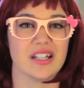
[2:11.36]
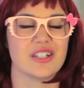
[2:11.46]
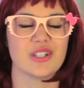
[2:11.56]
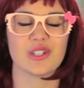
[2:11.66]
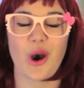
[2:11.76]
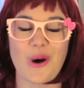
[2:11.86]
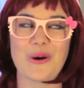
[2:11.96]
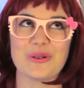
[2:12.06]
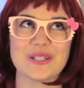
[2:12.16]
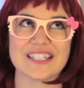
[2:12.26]
It's
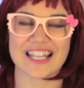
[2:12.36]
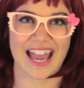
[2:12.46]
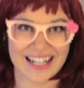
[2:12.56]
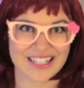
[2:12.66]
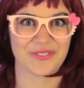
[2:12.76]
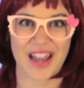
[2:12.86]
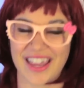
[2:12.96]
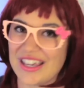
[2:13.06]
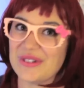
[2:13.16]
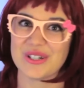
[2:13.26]
so
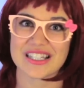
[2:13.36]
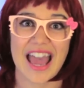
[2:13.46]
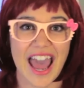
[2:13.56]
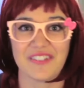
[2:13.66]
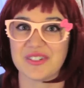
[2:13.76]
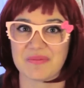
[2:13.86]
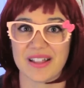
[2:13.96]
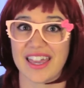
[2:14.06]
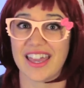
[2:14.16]
satisfying. You just have to play